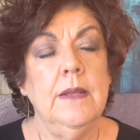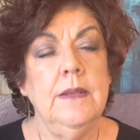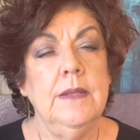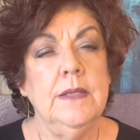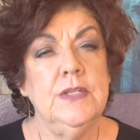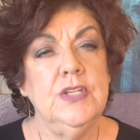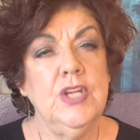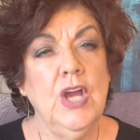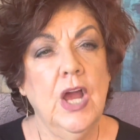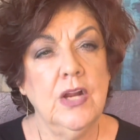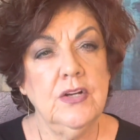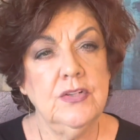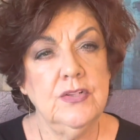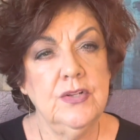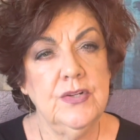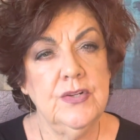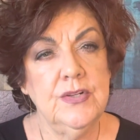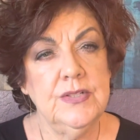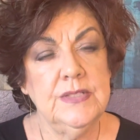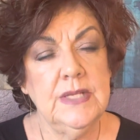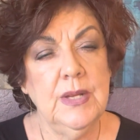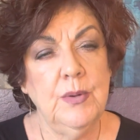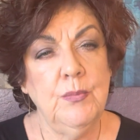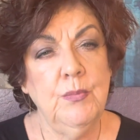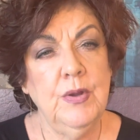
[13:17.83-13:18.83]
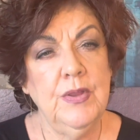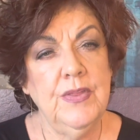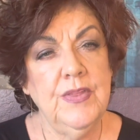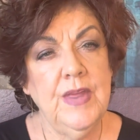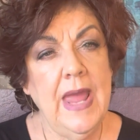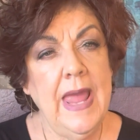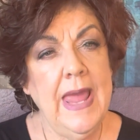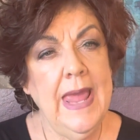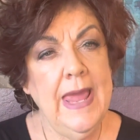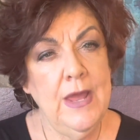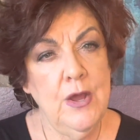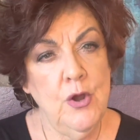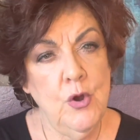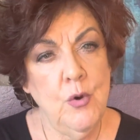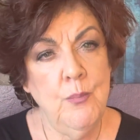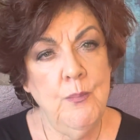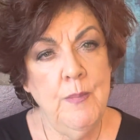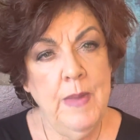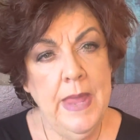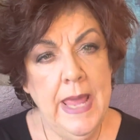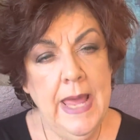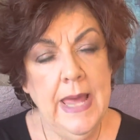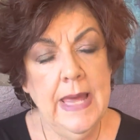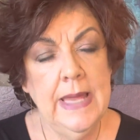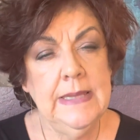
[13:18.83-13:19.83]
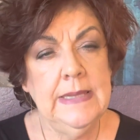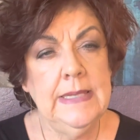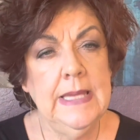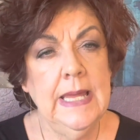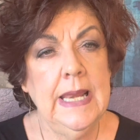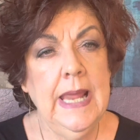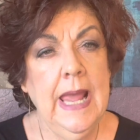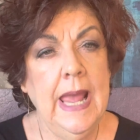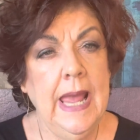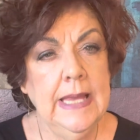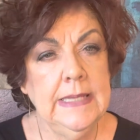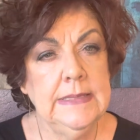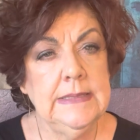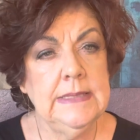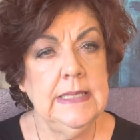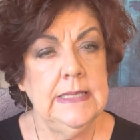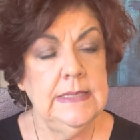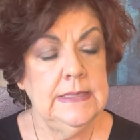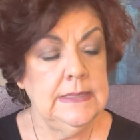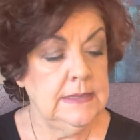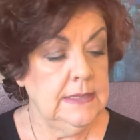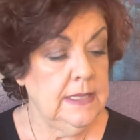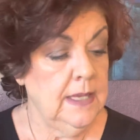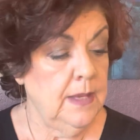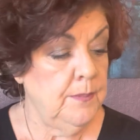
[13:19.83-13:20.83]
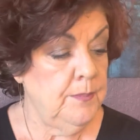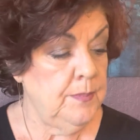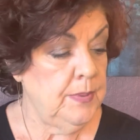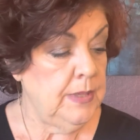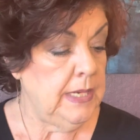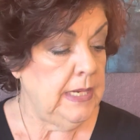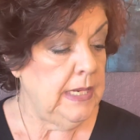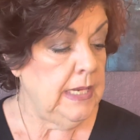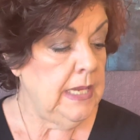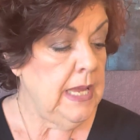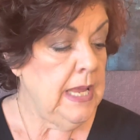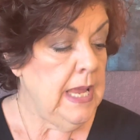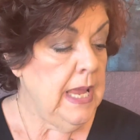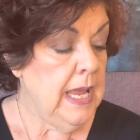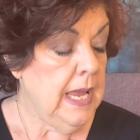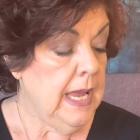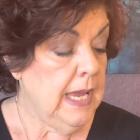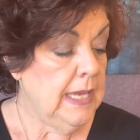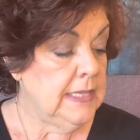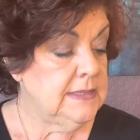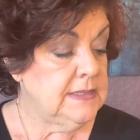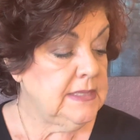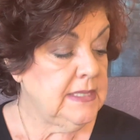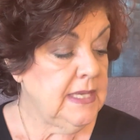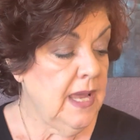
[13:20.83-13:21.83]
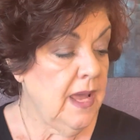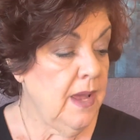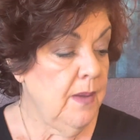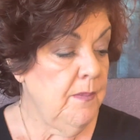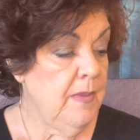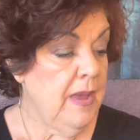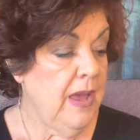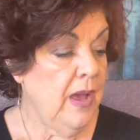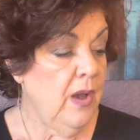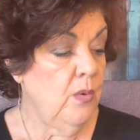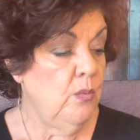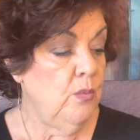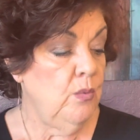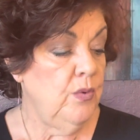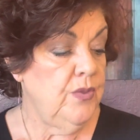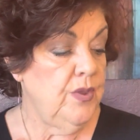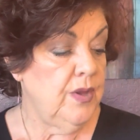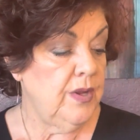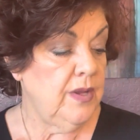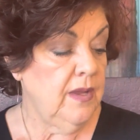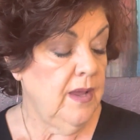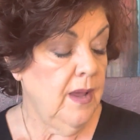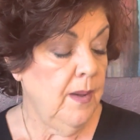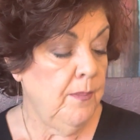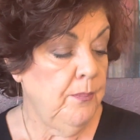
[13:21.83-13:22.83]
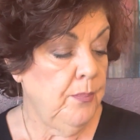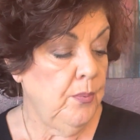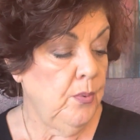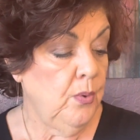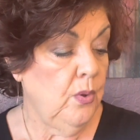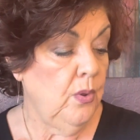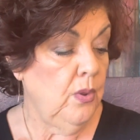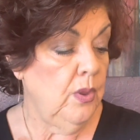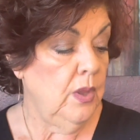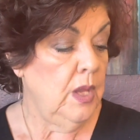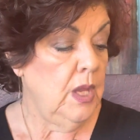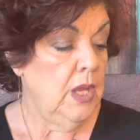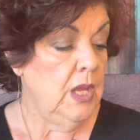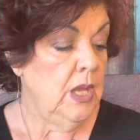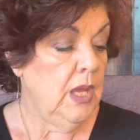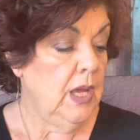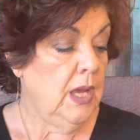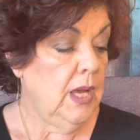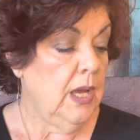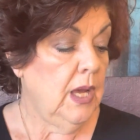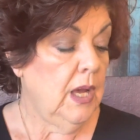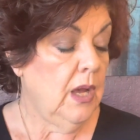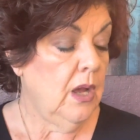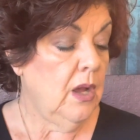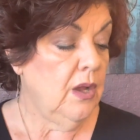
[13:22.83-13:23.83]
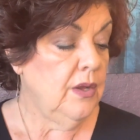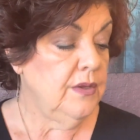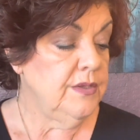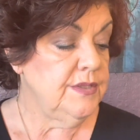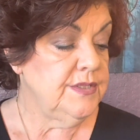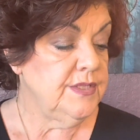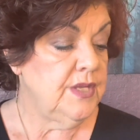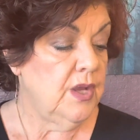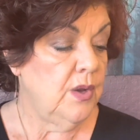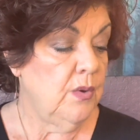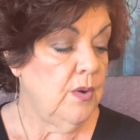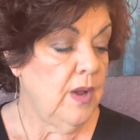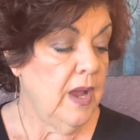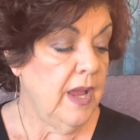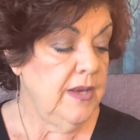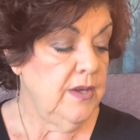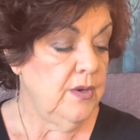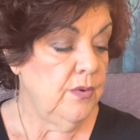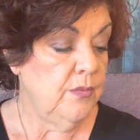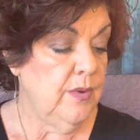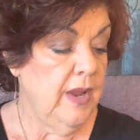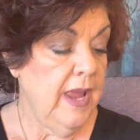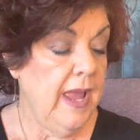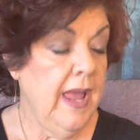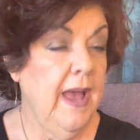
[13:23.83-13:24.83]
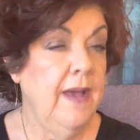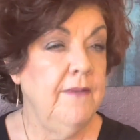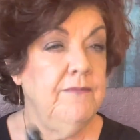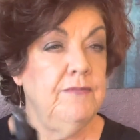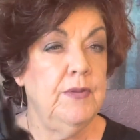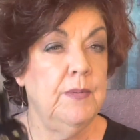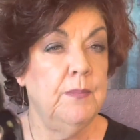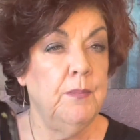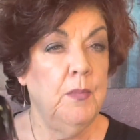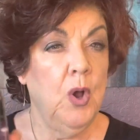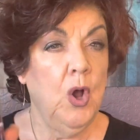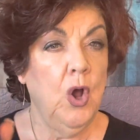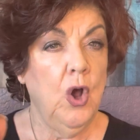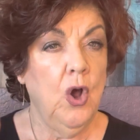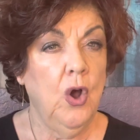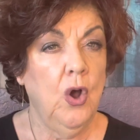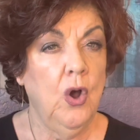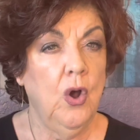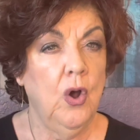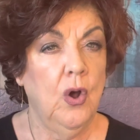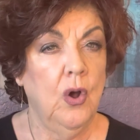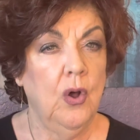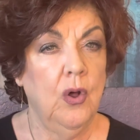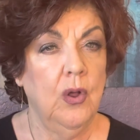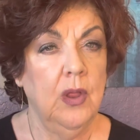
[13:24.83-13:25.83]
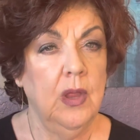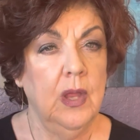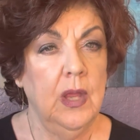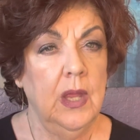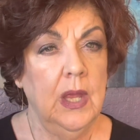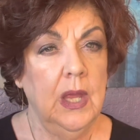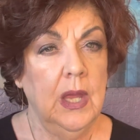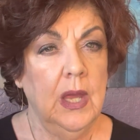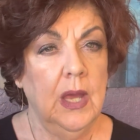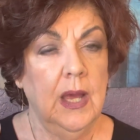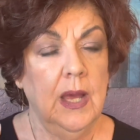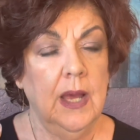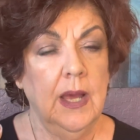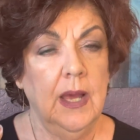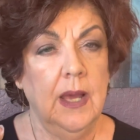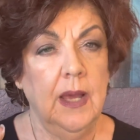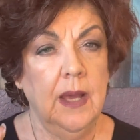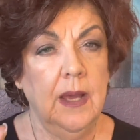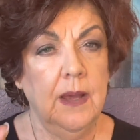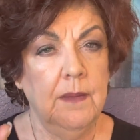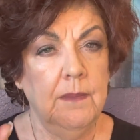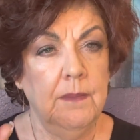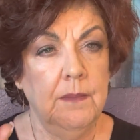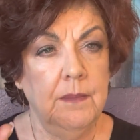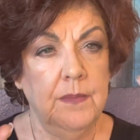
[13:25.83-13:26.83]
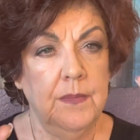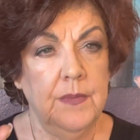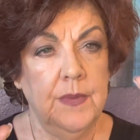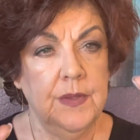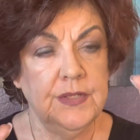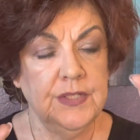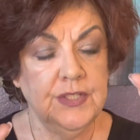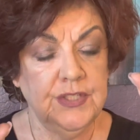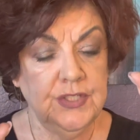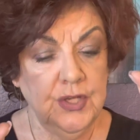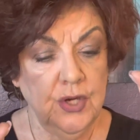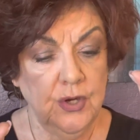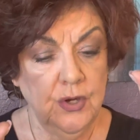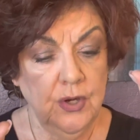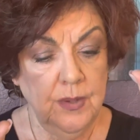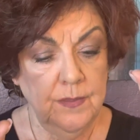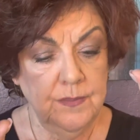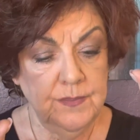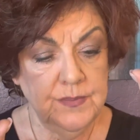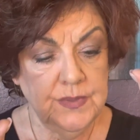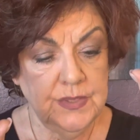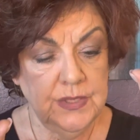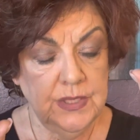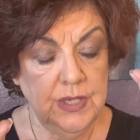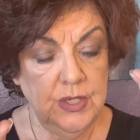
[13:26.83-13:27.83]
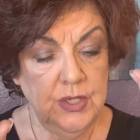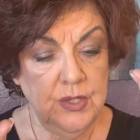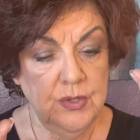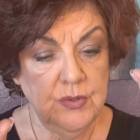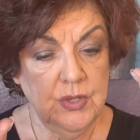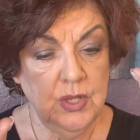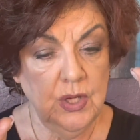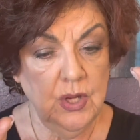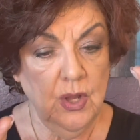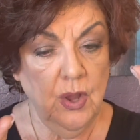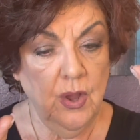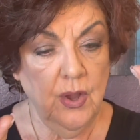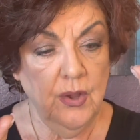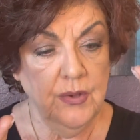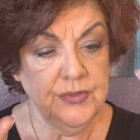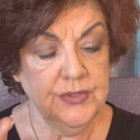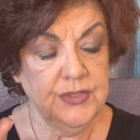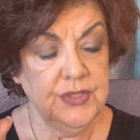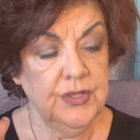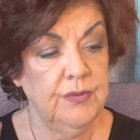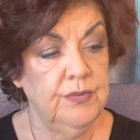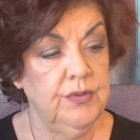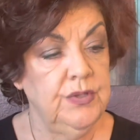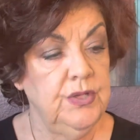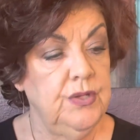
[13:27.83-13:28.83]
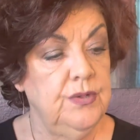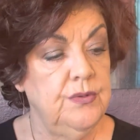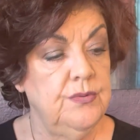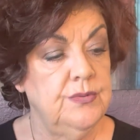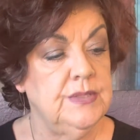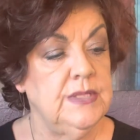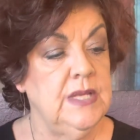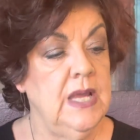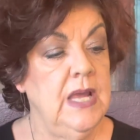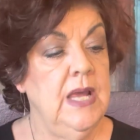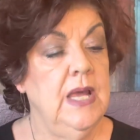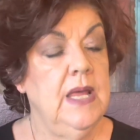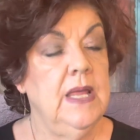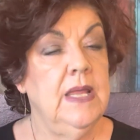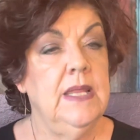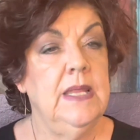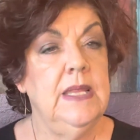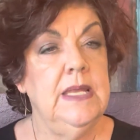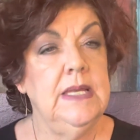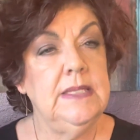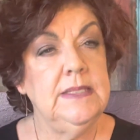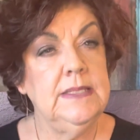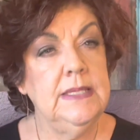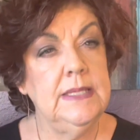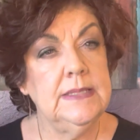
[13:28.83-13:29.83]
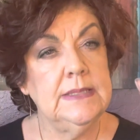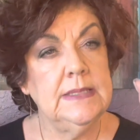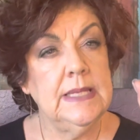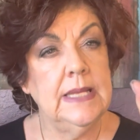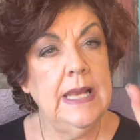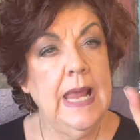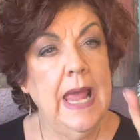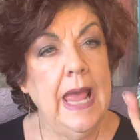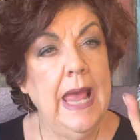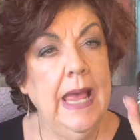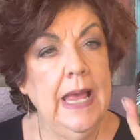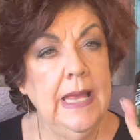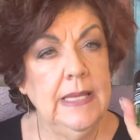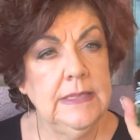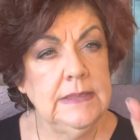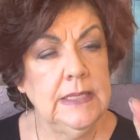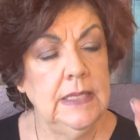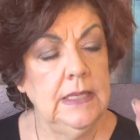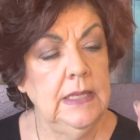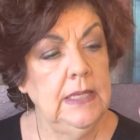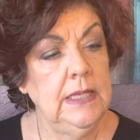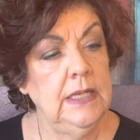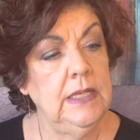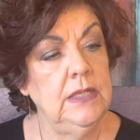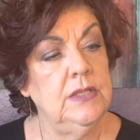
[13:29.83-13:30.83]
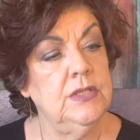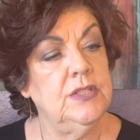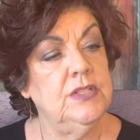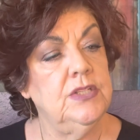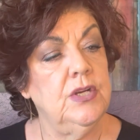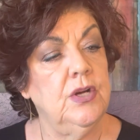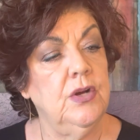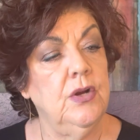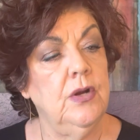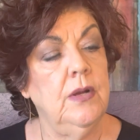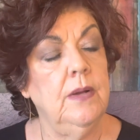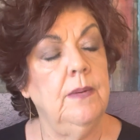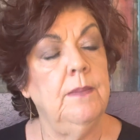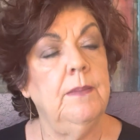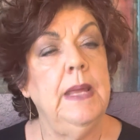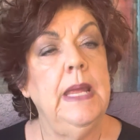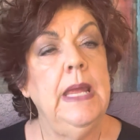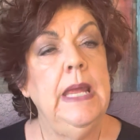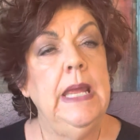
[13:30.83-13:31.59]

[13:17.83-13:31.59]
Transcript: doctors with AO Med that has this company, has come out with a couple also. I don't have them all. The serums you could also use. This is an azulene serum,